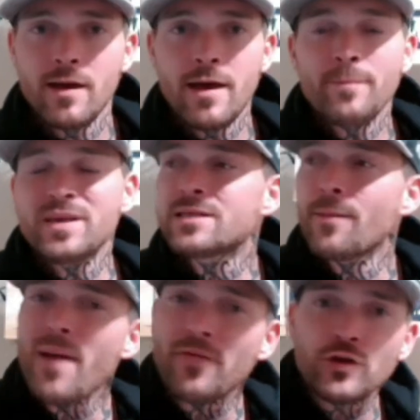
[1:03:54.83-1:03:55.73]
Because the
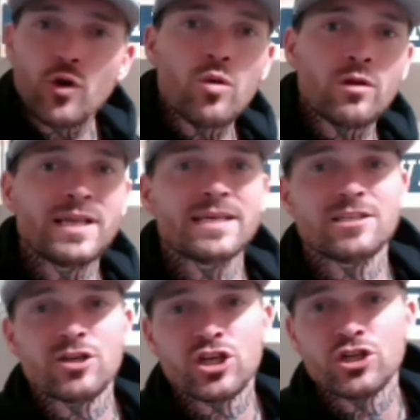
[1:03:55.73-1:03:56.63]
methadone clinic
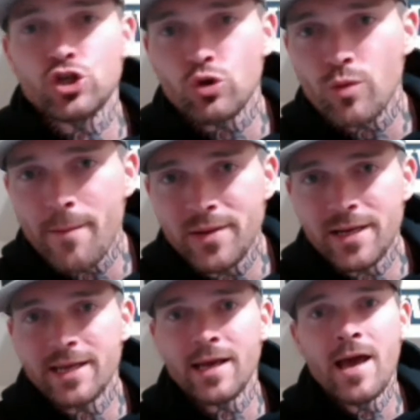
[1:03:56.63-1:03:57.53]
is just
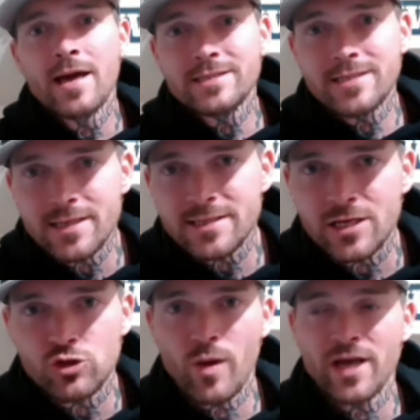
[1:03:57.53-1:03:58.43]
contributing to the
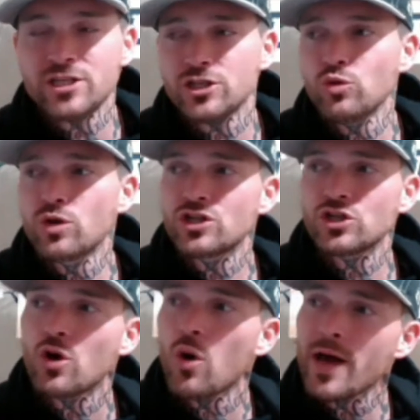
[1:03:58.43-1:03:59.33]
situation. You could
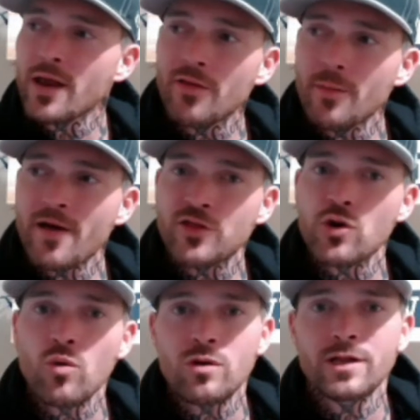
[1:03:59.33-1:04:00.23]
just go get on the
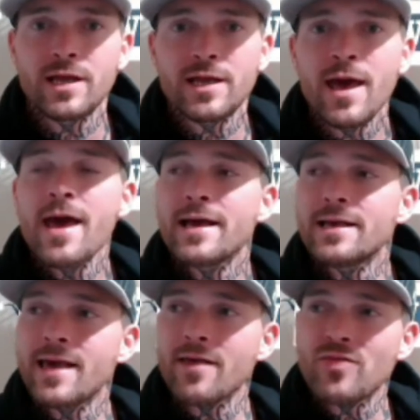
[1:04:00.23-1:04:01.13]
methadone clinic,
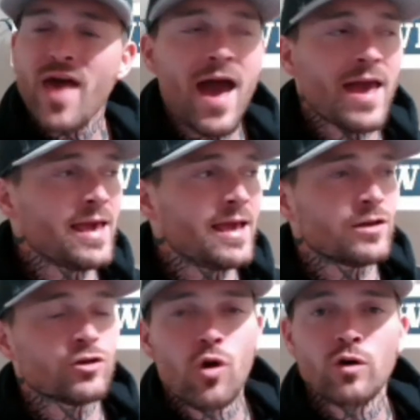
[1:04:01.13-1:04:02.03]
get that
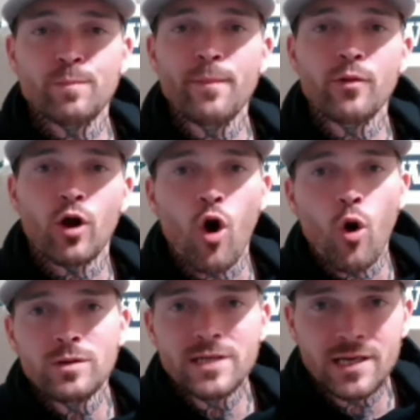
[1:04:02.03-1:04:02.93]
and your dose. People are
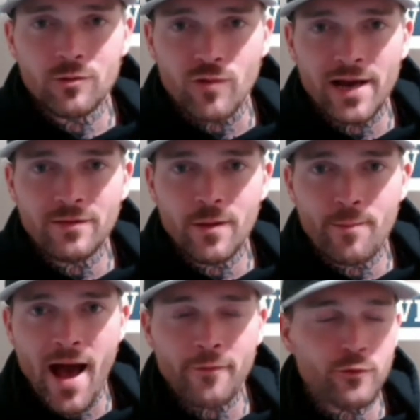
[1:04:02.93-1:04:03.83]
ODing right in the
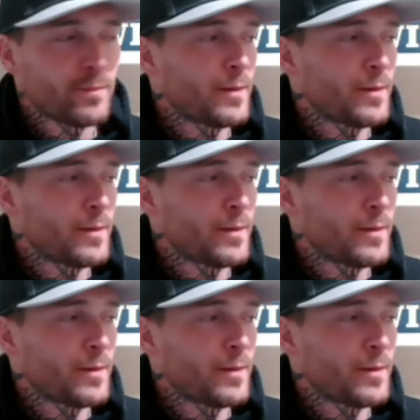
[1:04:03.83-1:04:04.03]
bathroom.